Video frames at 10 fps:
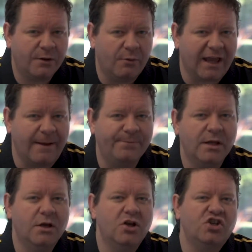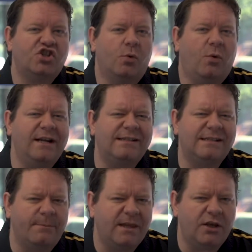Okay, so what is
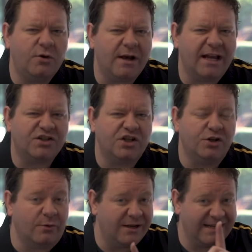something you guys could do?